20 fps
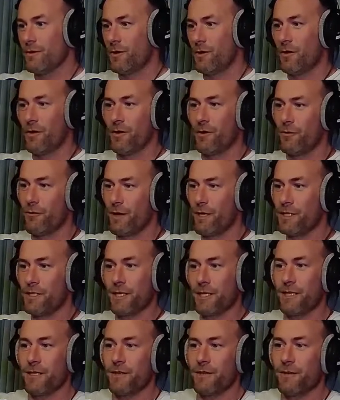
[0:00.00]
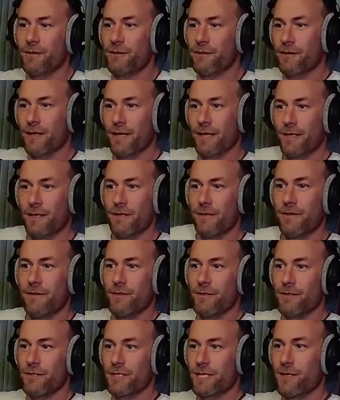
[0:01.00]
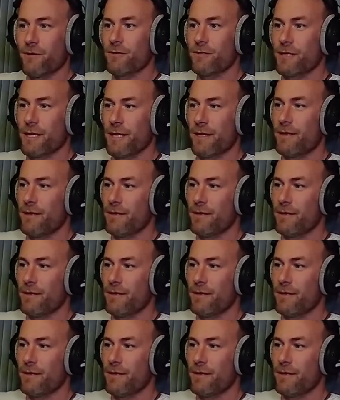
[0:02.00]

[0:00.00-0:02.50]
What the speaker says: enriching your skill set